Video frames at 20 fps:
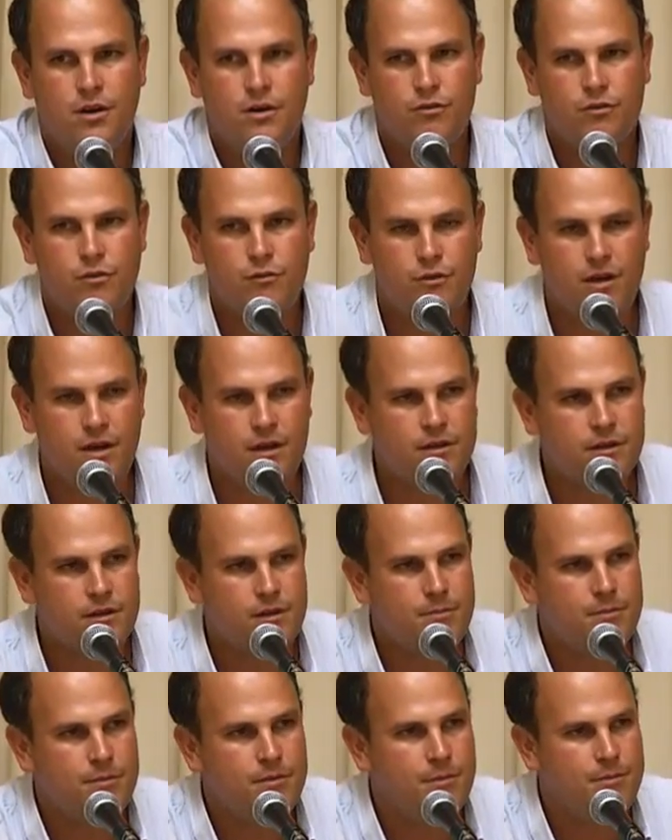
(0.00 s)

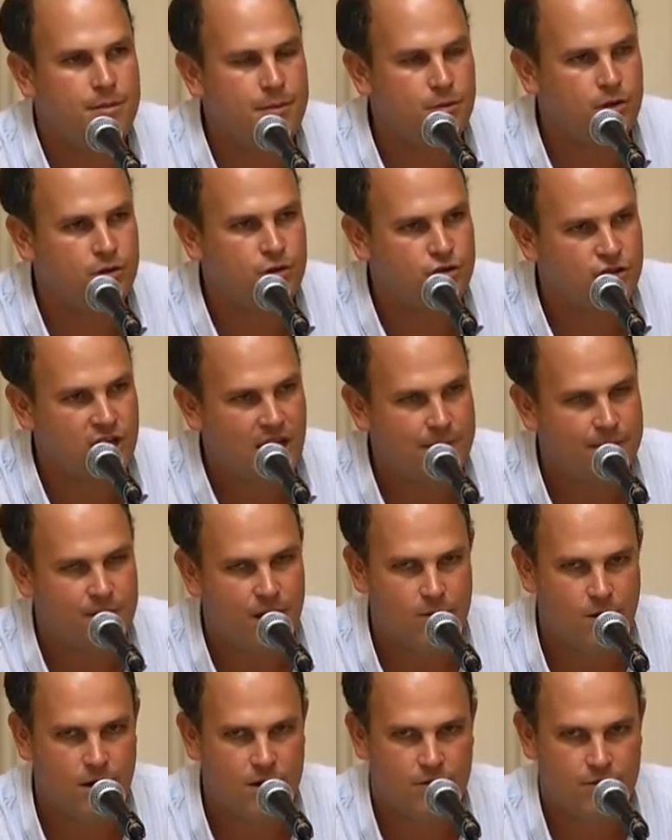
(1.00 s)
the biblical chapter
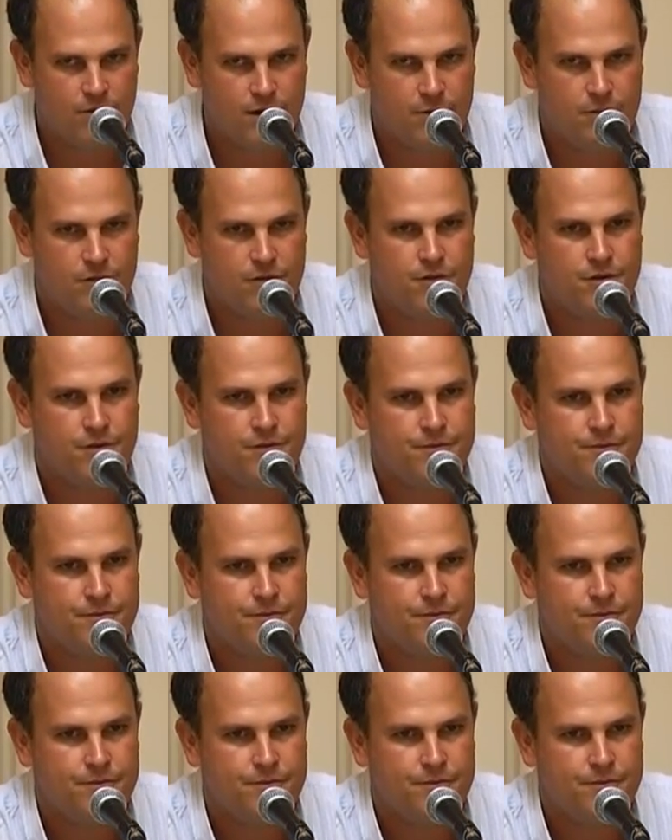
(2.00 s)
I want to read with you.